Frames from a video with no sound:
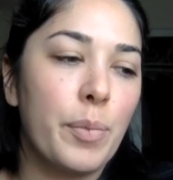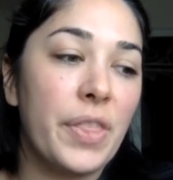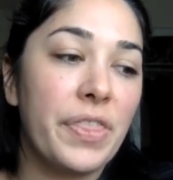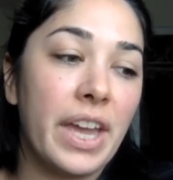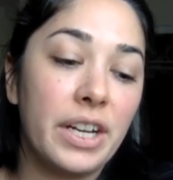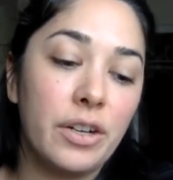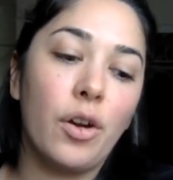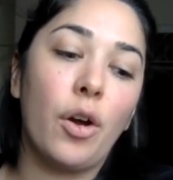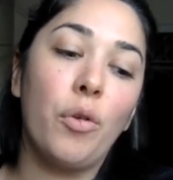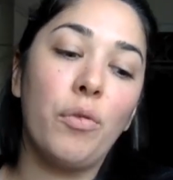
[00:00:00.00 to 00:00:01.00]
But then,
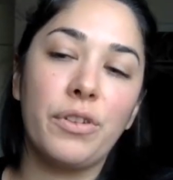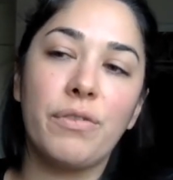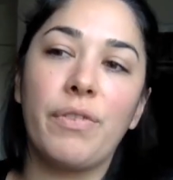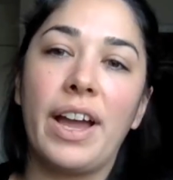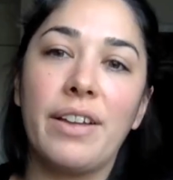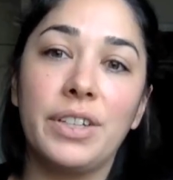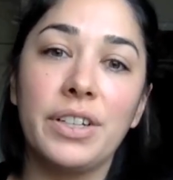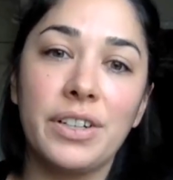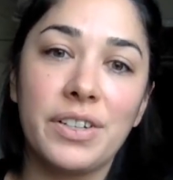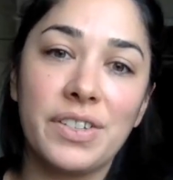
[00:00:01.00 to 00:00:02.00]
over the five
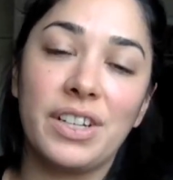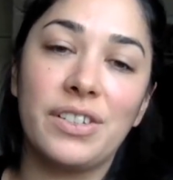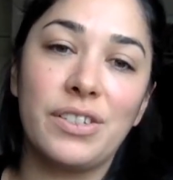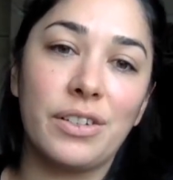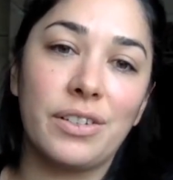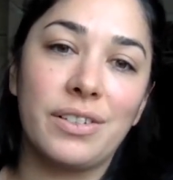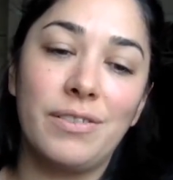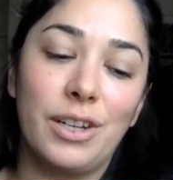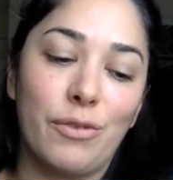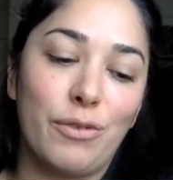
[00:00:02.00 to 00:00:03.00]
years that it took,
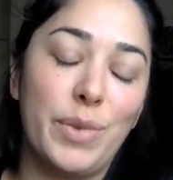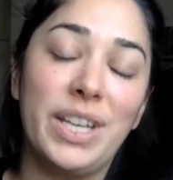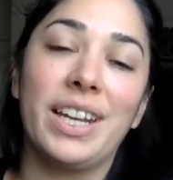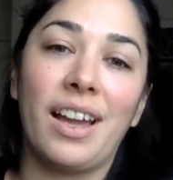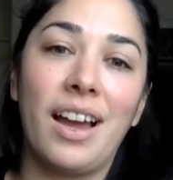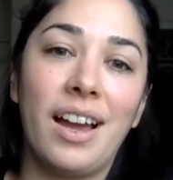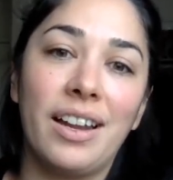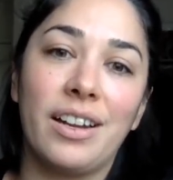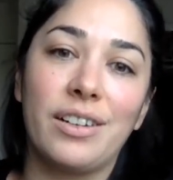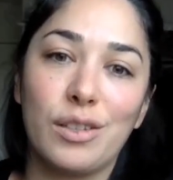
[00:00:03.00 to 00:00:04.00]
you know, for me getting
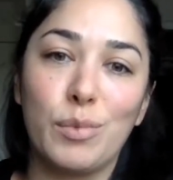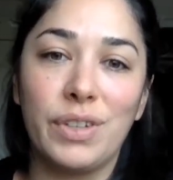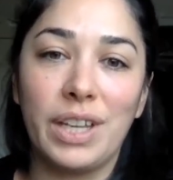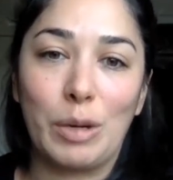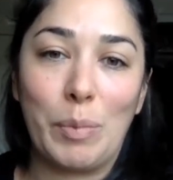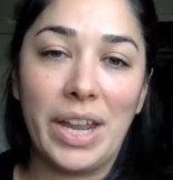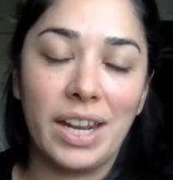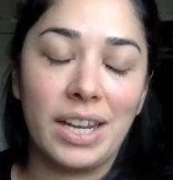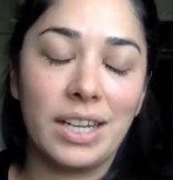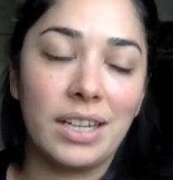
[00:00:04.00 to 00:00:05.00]
hired to the movie getting
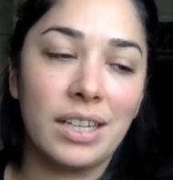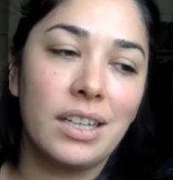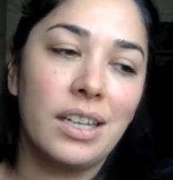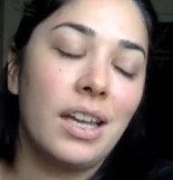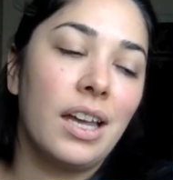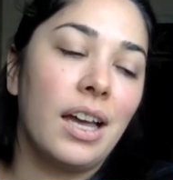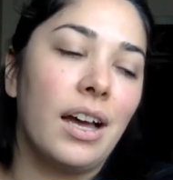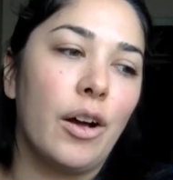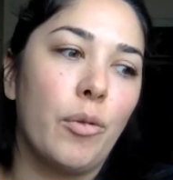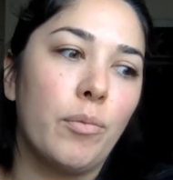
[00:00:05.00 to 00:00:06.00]
made,
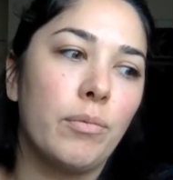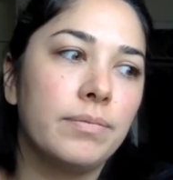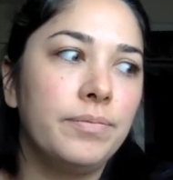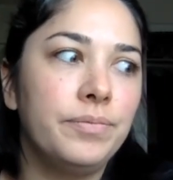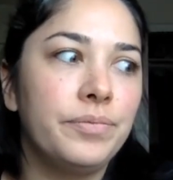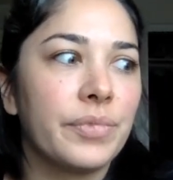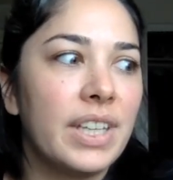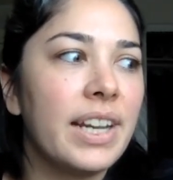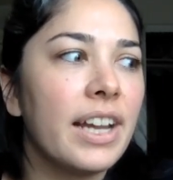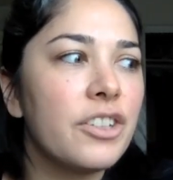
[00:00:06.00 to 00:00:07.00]
um,
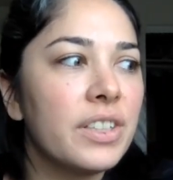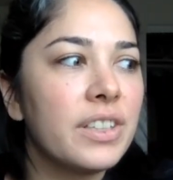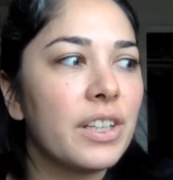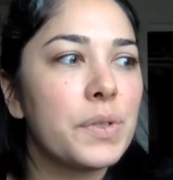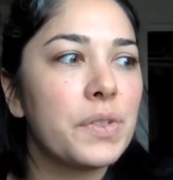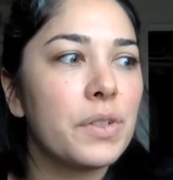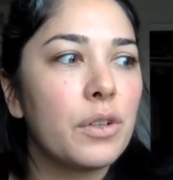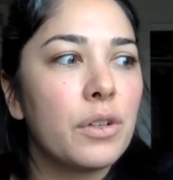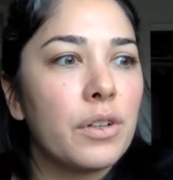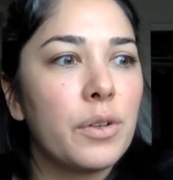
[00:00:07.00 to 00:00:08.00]
it actually there was
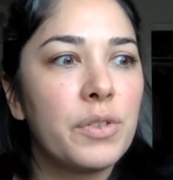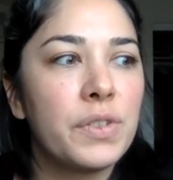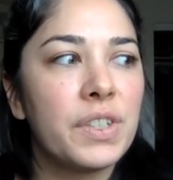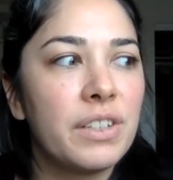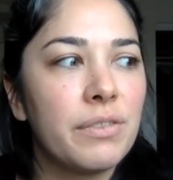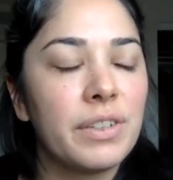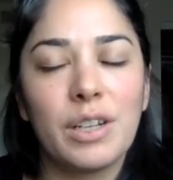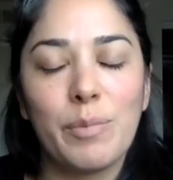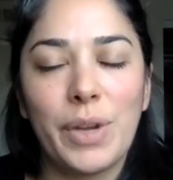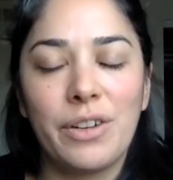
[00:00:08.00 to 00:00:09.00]
a, a,
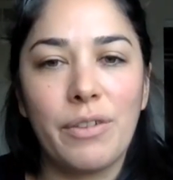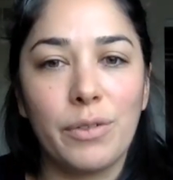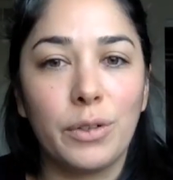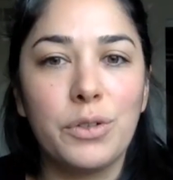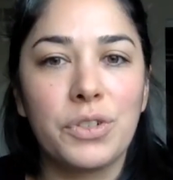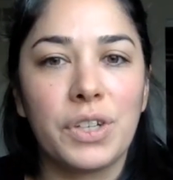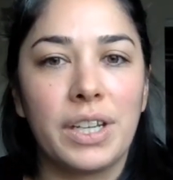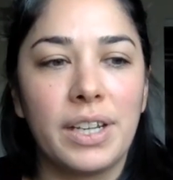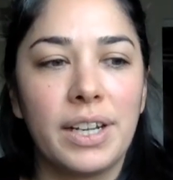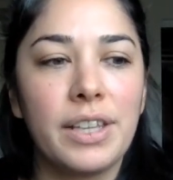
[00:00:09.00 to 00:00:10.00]
significant amount of
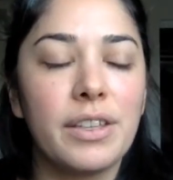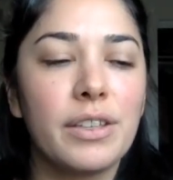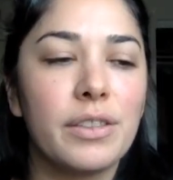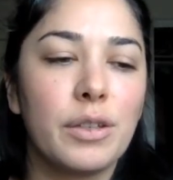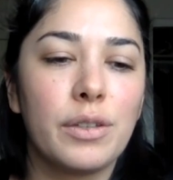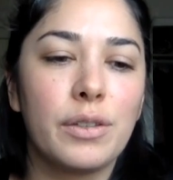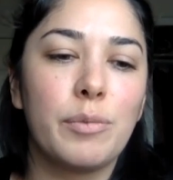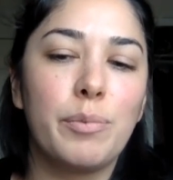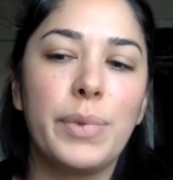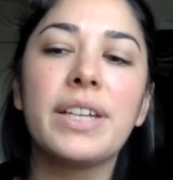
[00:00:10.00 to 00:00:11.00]
evolution, and I think the
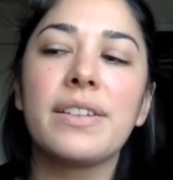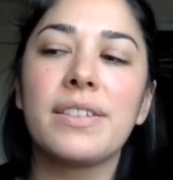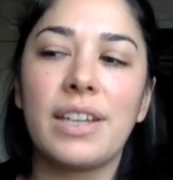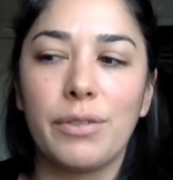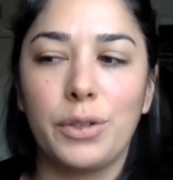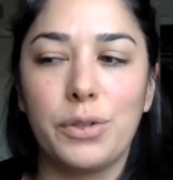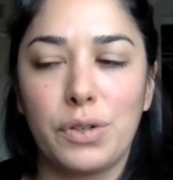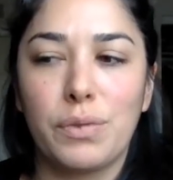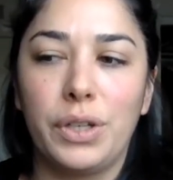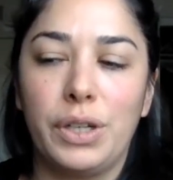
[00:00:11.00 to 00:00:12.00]
the biggest
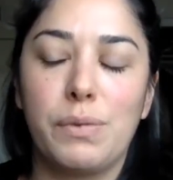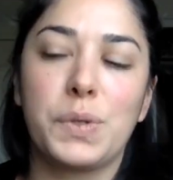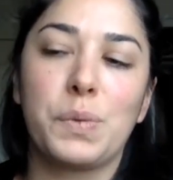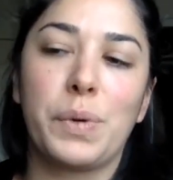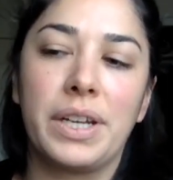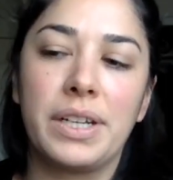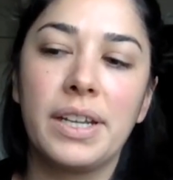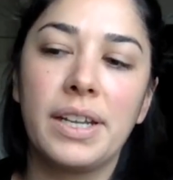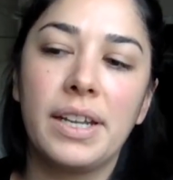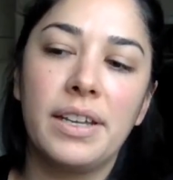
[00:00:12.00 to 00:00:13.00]
evolution really was
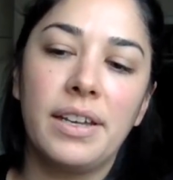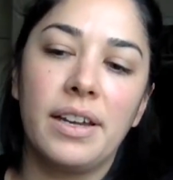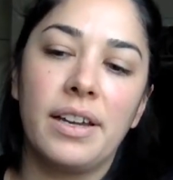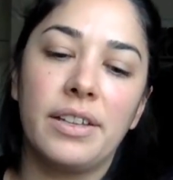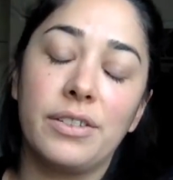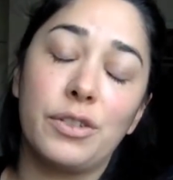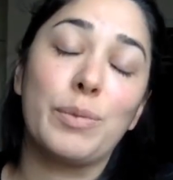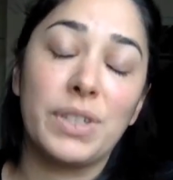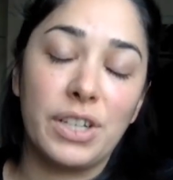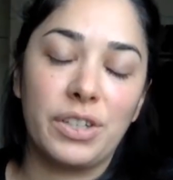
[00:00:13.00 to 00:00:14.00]
when the
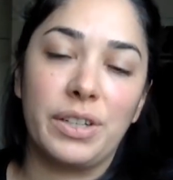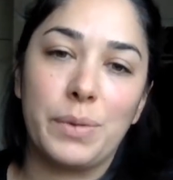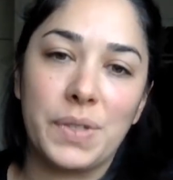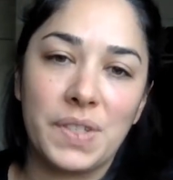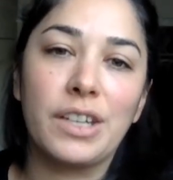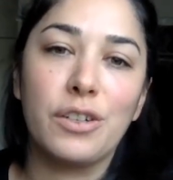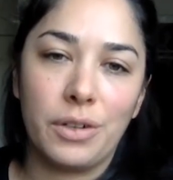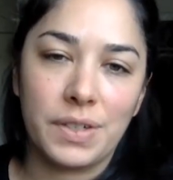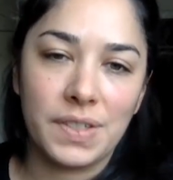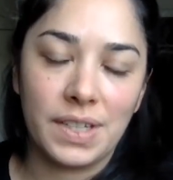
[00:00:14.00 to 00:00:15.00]
script initially was set in
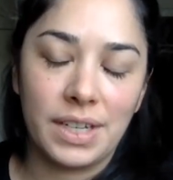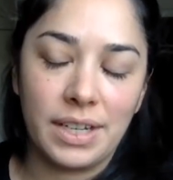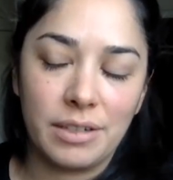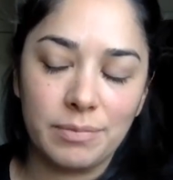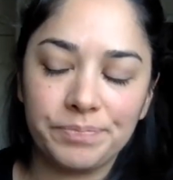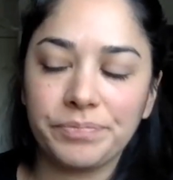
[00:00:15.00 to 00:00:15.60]
New York City.